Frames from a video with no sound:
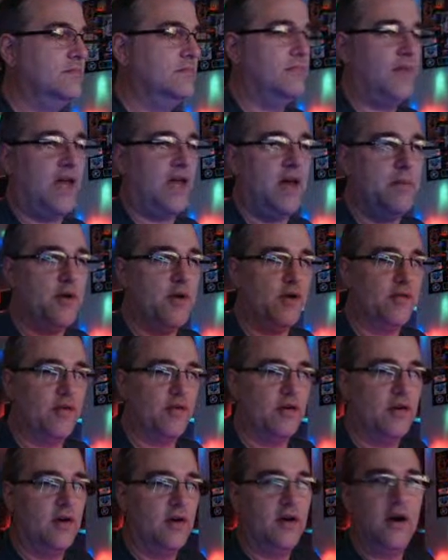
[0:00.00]
Game
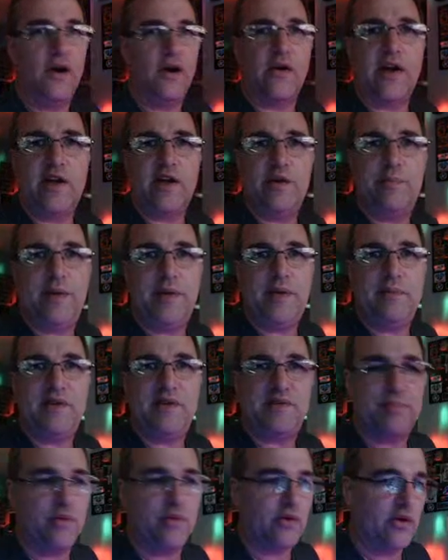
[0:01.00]
over. All right, you beat me,
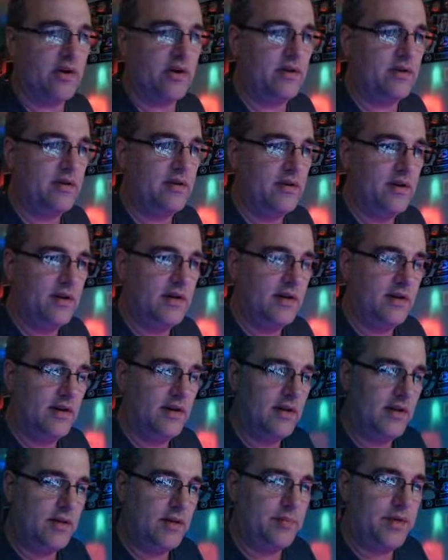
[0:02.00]
Splorin.
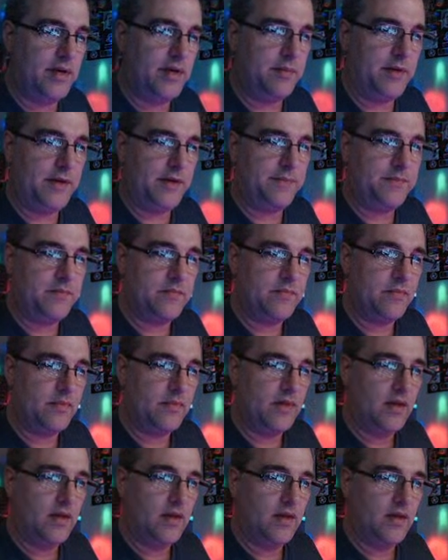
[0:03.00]
You beat me.
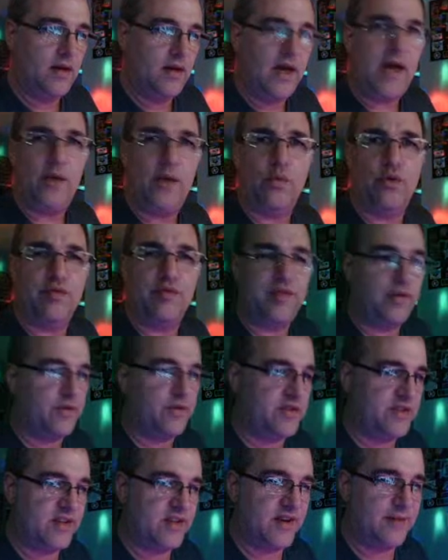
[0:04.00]
Hey, Wolvie,
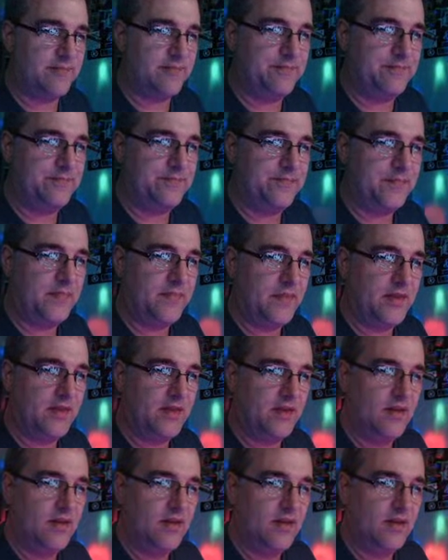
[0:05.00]
what's up?
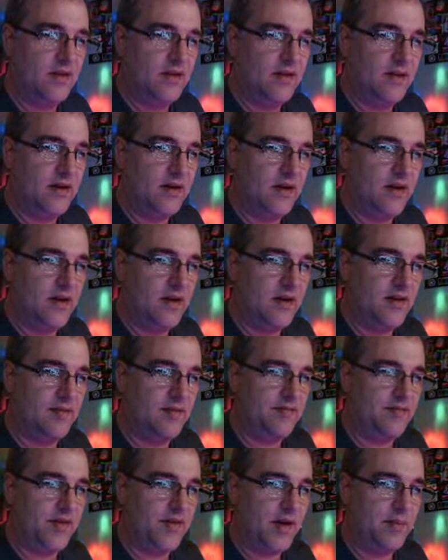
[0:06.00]

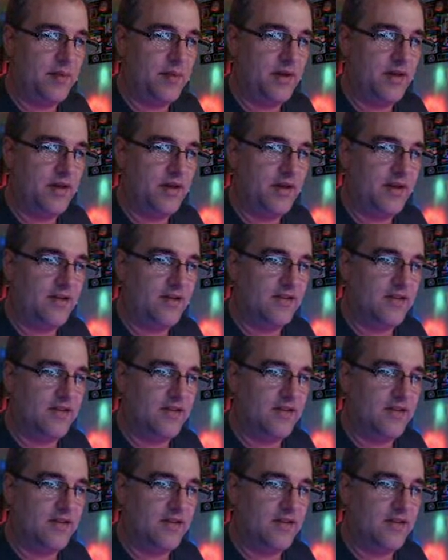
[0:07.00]
Fat Belly is